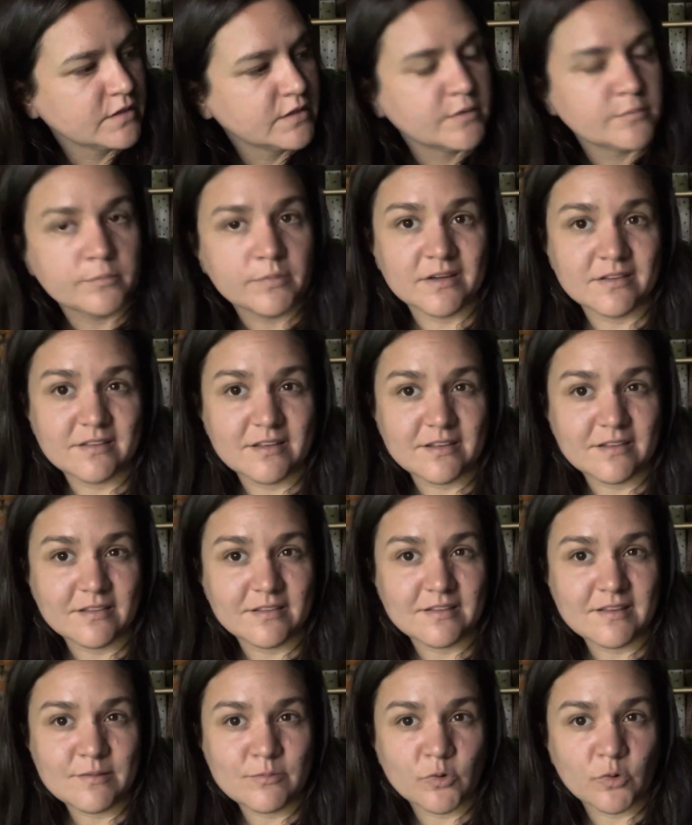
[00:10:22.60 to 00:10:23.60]
because they
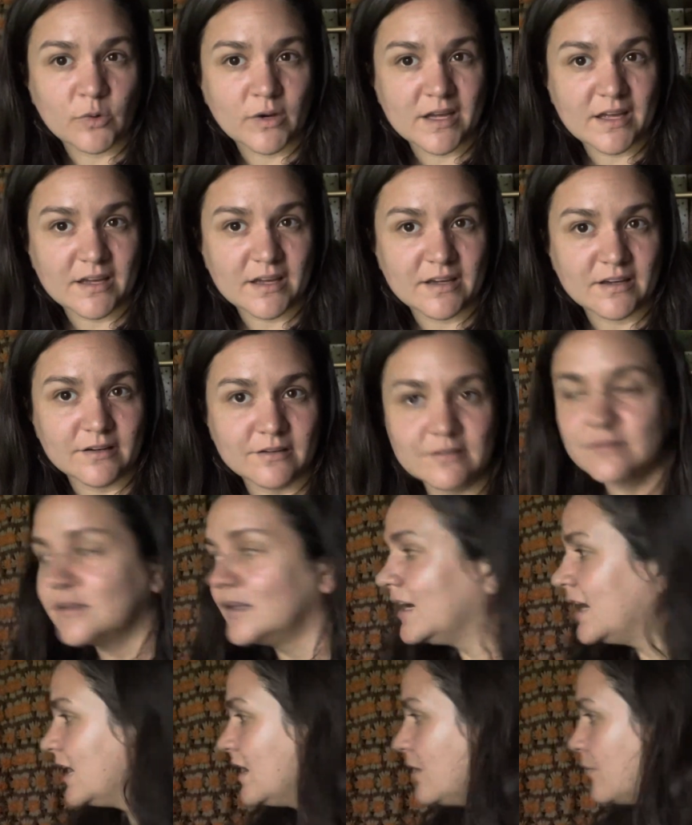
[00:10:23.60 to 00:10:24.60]
seem quite ill.
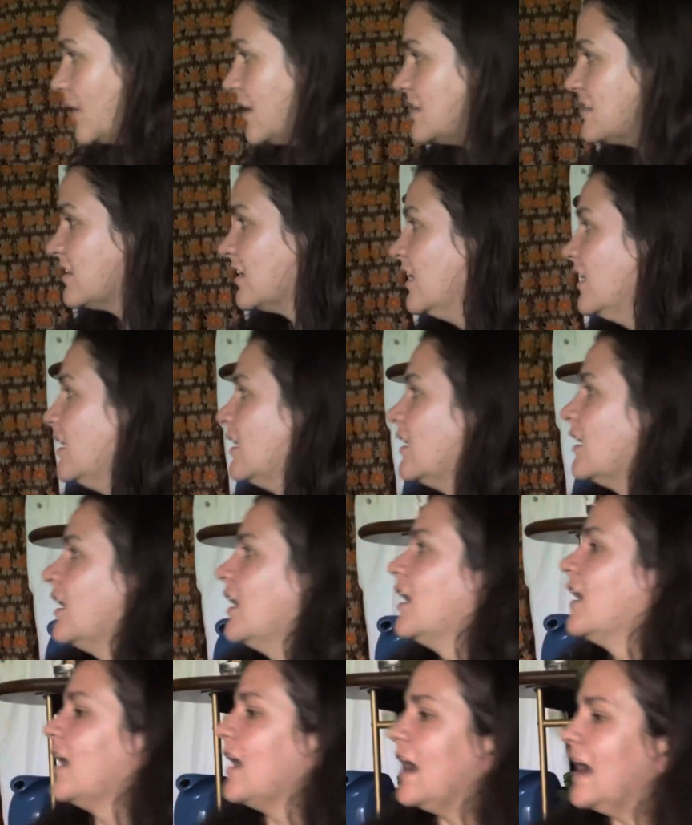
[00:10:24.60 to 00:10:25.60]
Anyways,
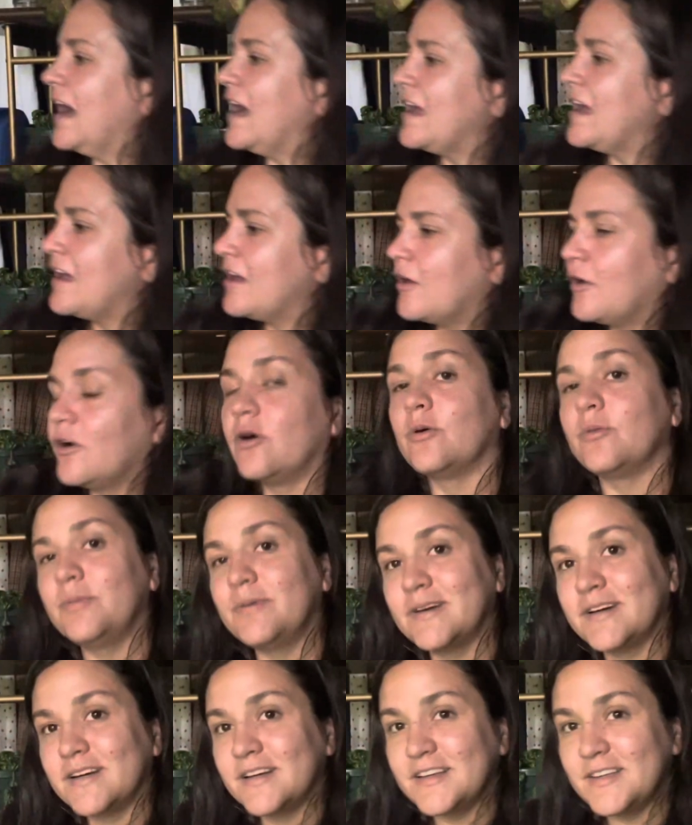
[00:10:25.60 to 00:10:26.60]
I hope
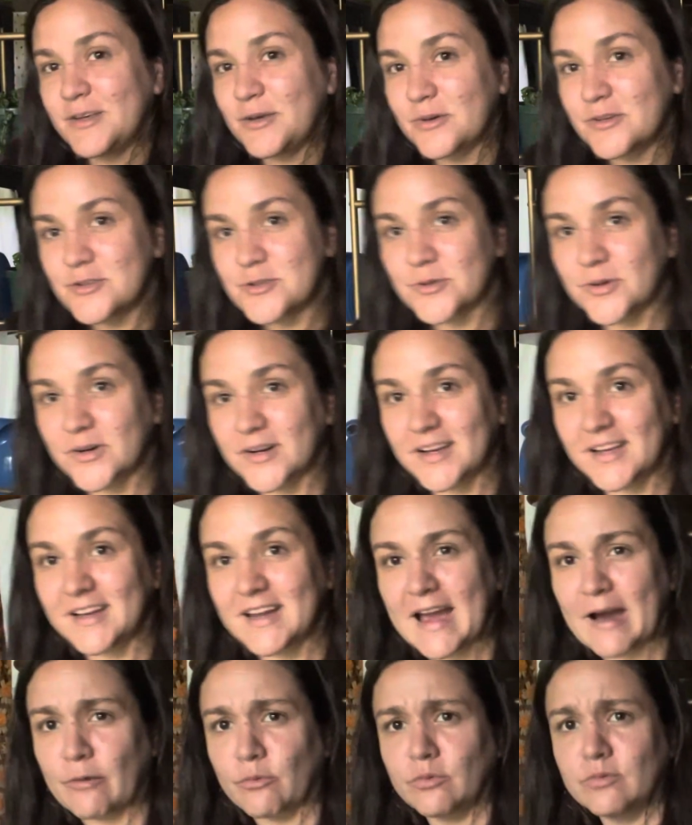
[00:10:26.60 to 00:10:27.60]
you enjoyed.
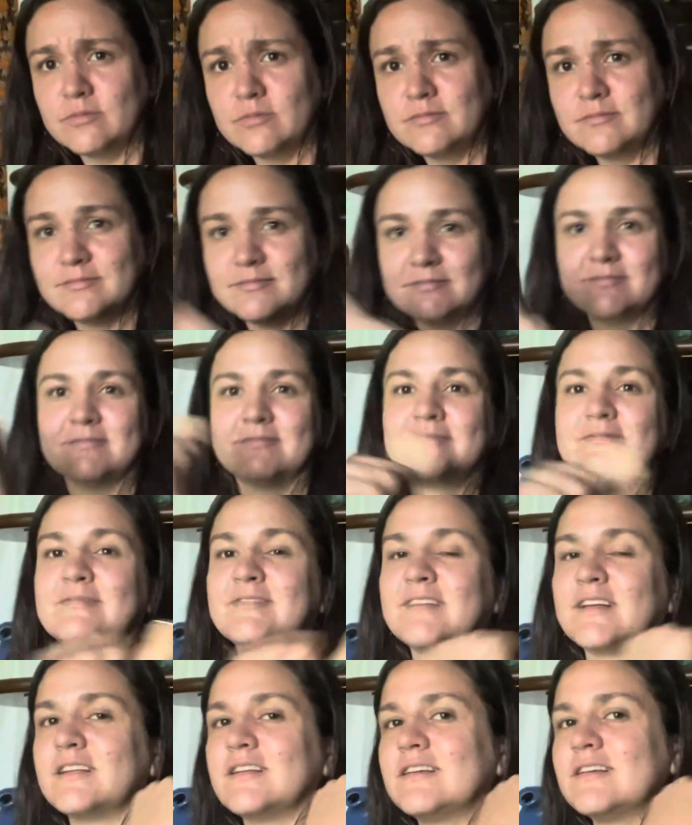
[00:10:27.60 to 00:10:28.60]

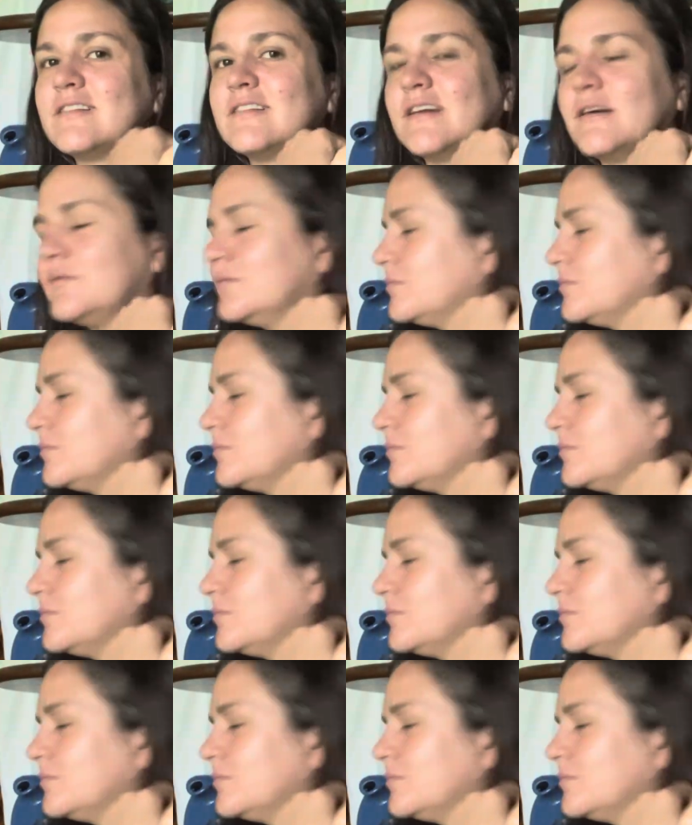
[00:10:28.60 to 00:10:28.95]
Let's not